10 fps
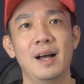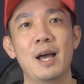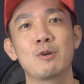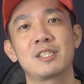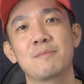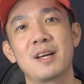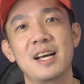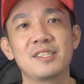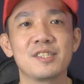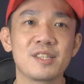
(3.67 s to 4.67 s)
Hi, what's up
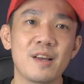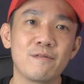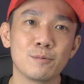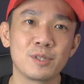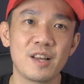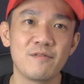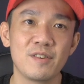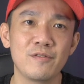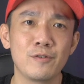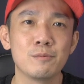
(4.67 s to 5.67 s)
guys, it's Steph from Steph
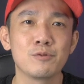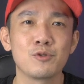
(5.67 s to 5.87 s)
Lee Films.